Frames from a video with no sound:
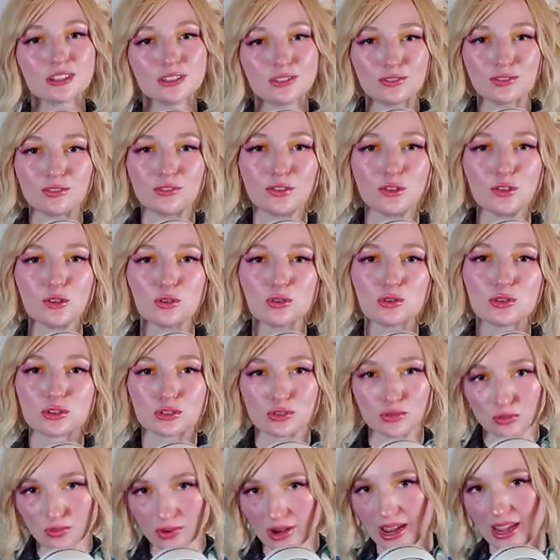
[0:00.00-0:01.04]

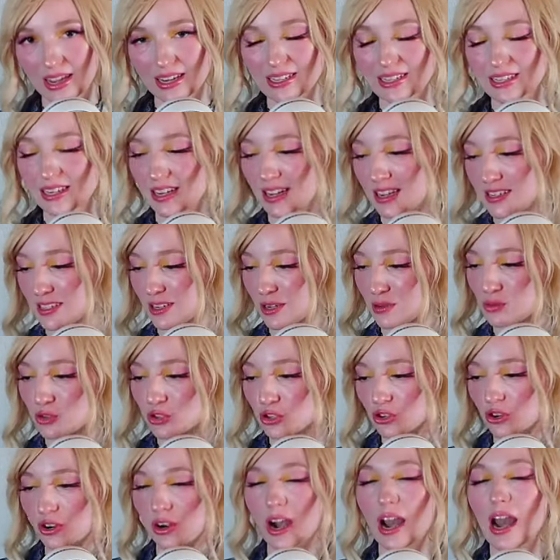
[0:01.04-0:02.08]
confused rant, as
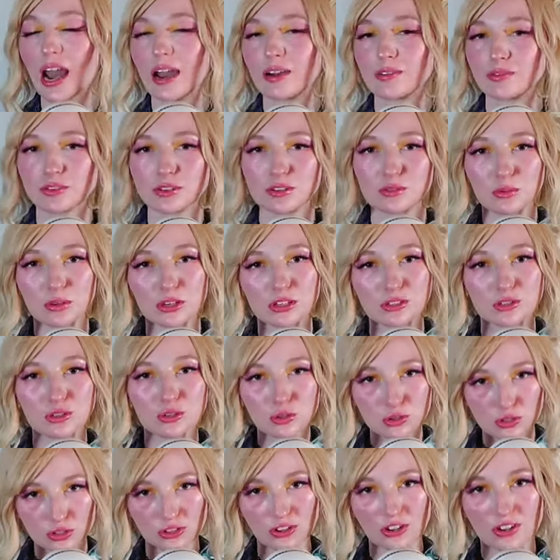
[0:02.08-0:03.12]
I'm sure everyone
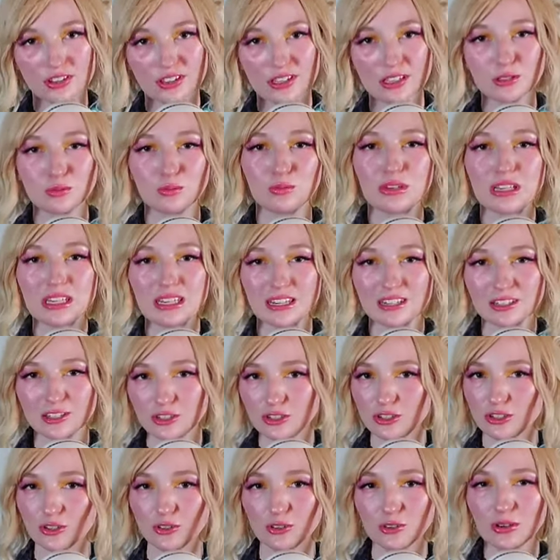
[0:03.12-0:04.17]
who saw these
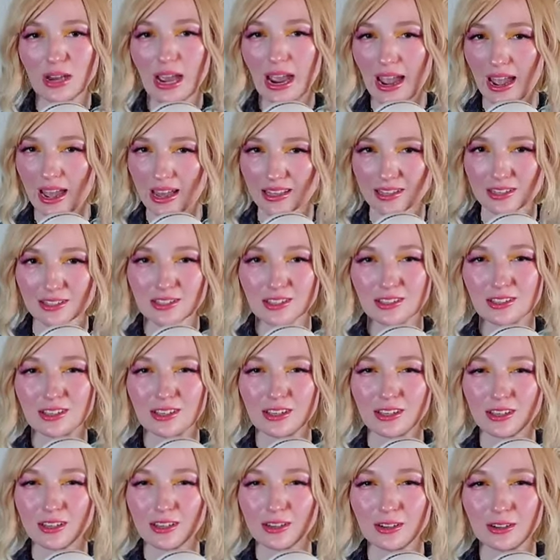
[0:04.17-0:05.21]
PS2 ads
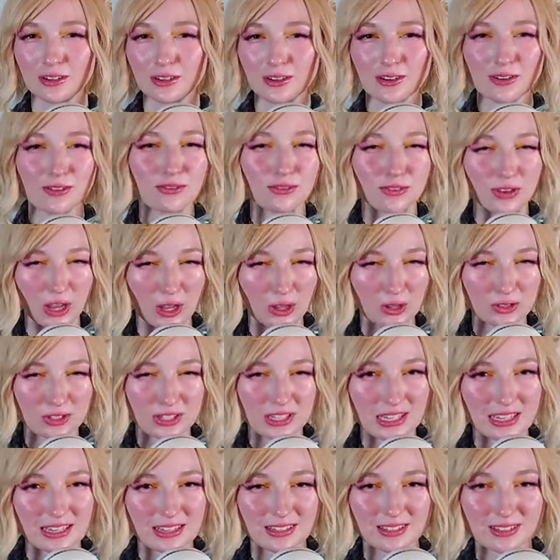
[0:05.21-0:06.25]

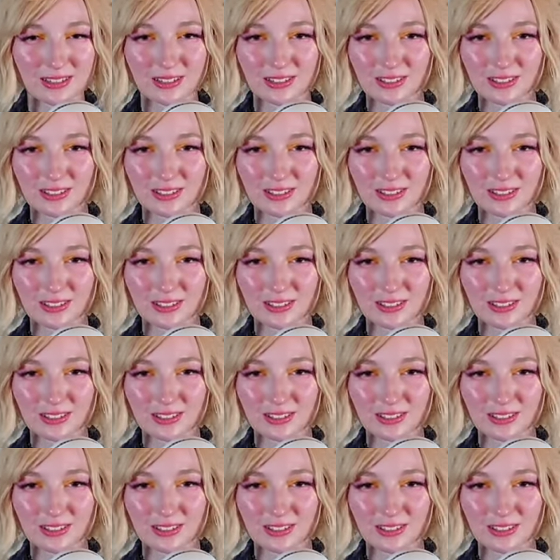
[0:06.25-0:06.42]
felt.